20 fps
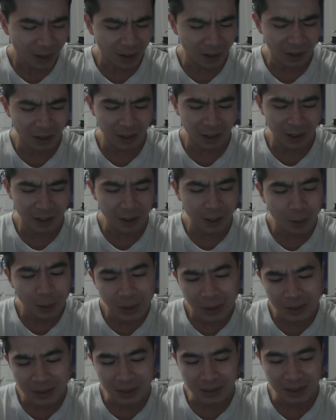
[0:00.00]
I don't know
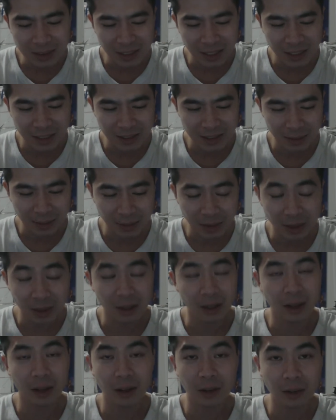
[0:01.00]
what else to say except
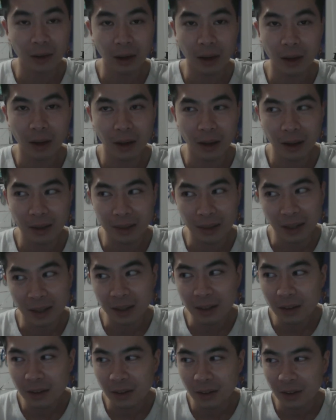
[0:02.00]
at the
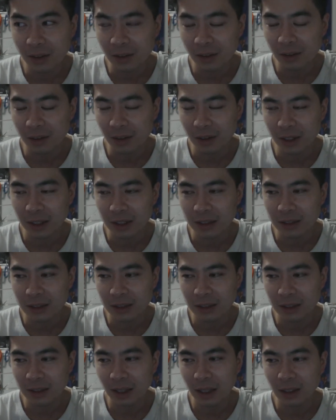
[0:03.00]
end of the
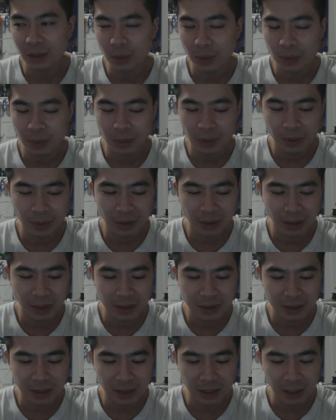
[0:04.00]
credits, that's when we
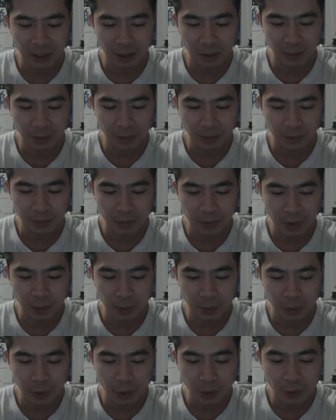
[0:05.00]
realized that the
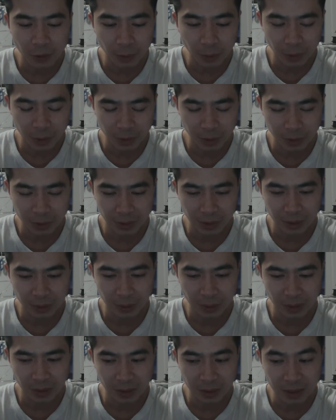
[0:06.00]
two of the producers
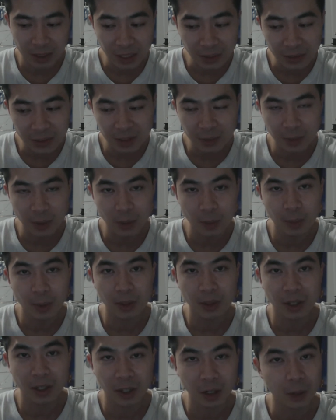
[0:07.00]
were Steven
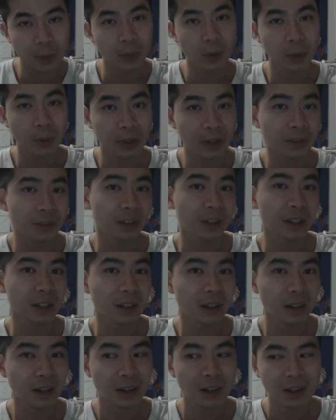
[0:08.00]
Spielberg and Oprah Winfrey.
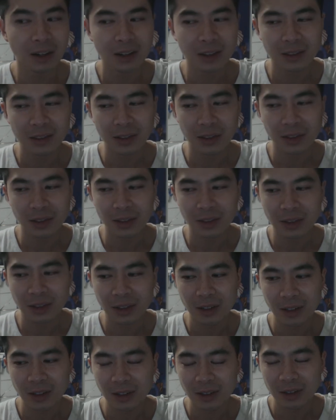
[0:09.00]
So
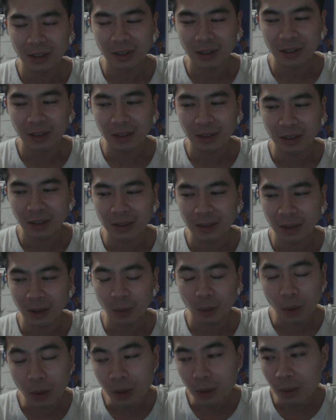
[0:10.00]
that's
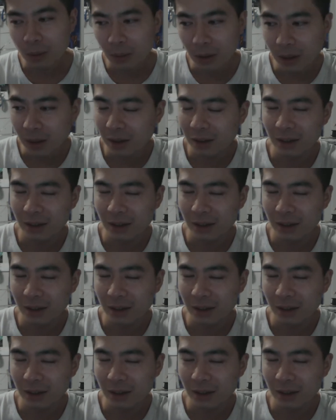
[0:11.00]
like, whoa.